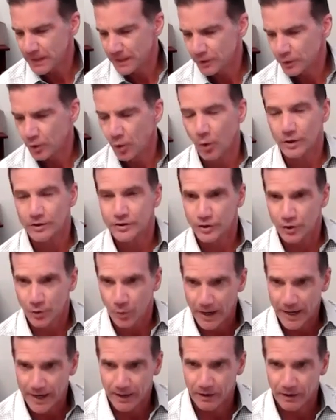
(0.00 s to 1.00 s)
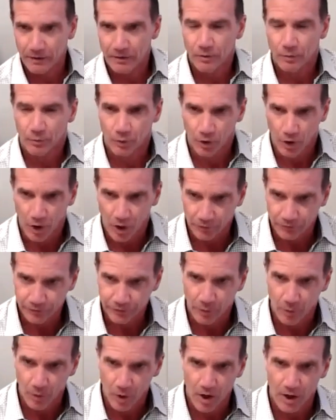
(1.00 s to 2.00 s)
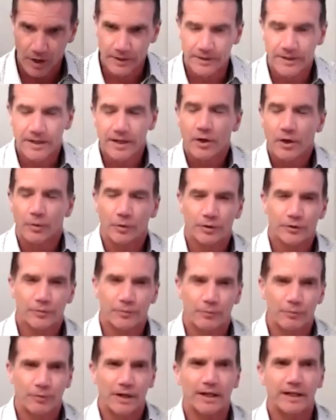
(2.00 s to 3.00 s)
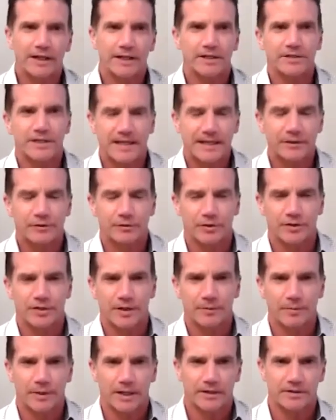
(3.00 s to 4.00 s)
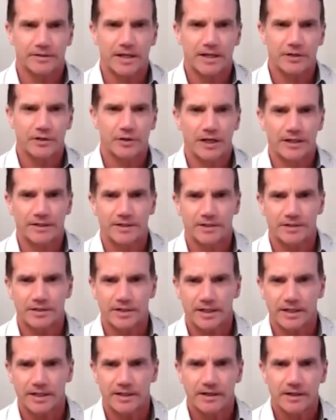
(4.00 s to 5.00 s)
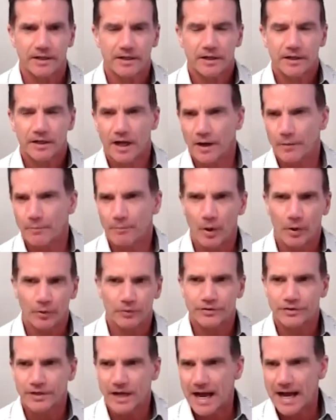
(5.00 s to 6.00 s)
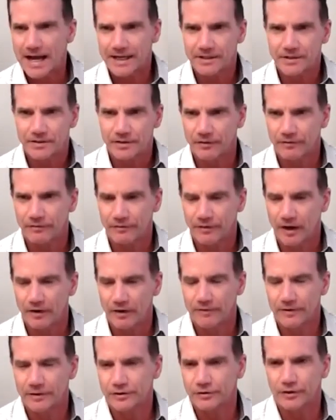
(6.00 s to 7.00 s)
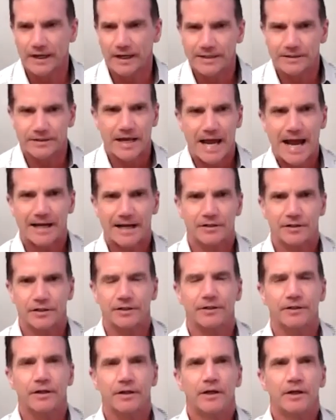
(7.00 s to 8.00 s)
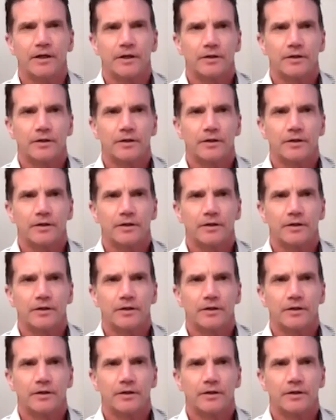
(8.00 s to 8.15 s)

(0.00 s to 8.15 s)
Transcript: Court Square were also on, which really is interesting because then you get to see kind of both sides of a transaction.